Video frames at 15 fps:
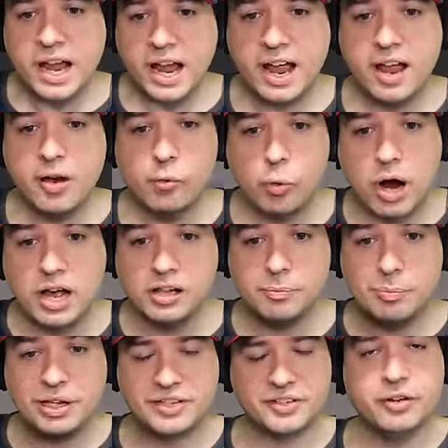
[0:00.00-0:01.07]
uh, while
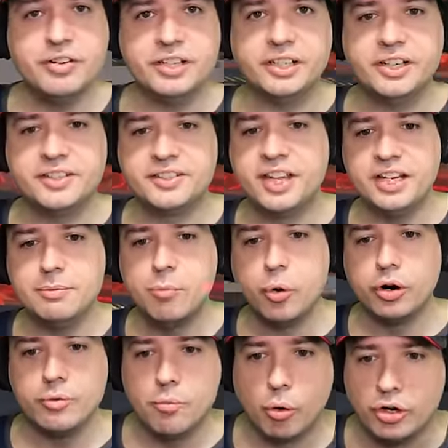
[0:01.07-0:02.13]
Pixonic is getting
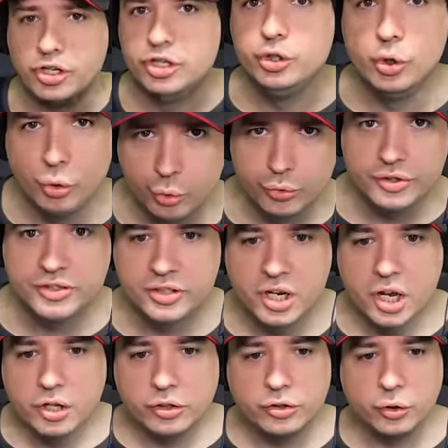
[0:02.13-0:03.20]
more and more used
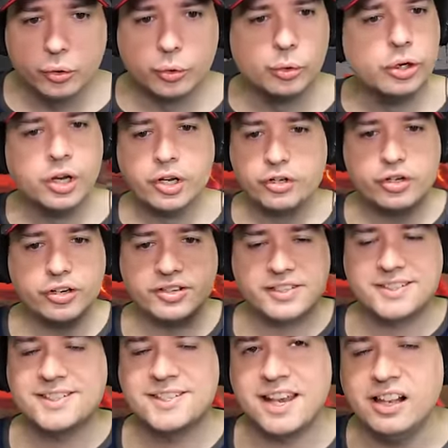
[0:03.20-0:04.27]
to
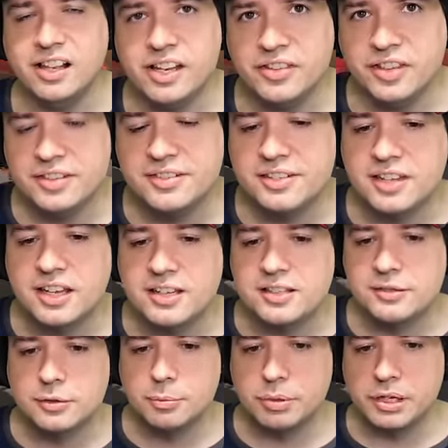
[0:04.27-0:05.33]
just selling these
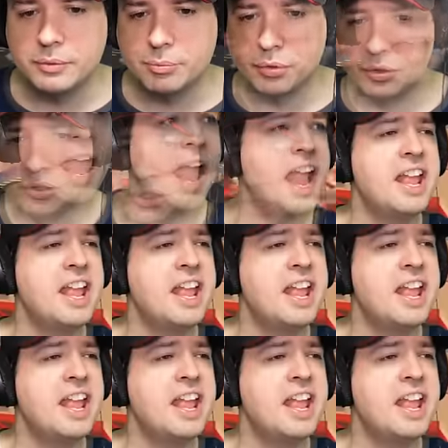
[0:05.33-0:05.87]
things to people.